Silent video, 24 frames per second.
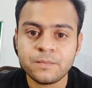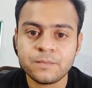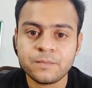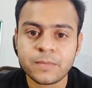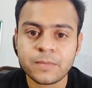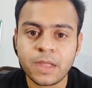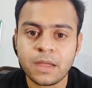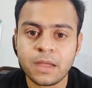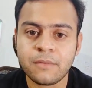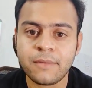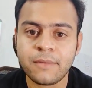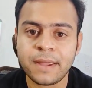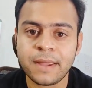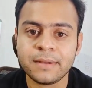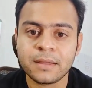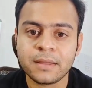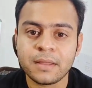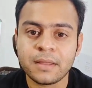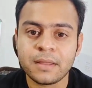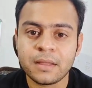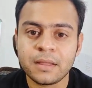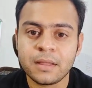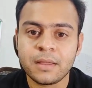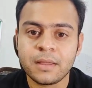Right.
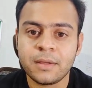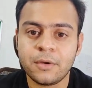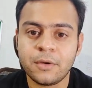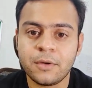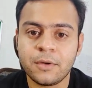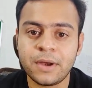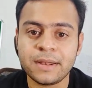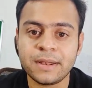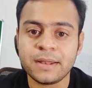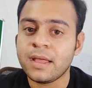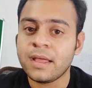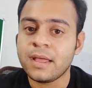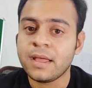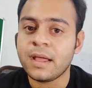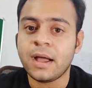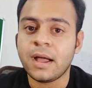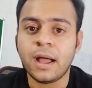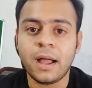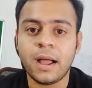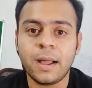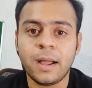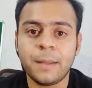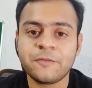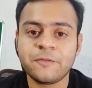All right.
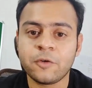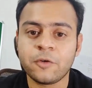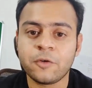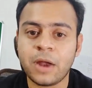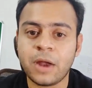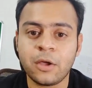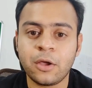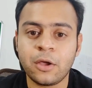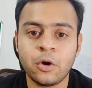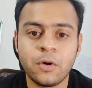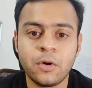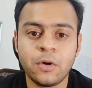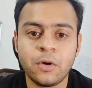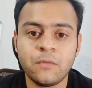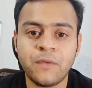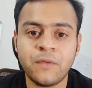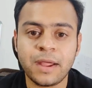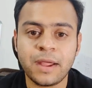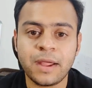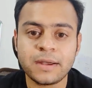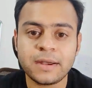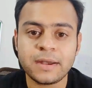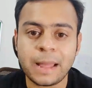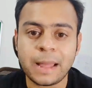Before I go,
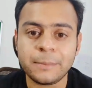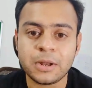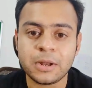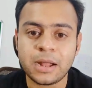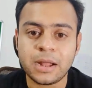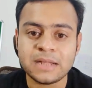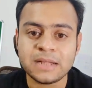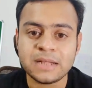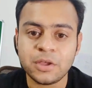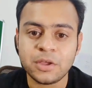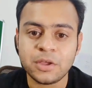Venkat, I'm going to answer your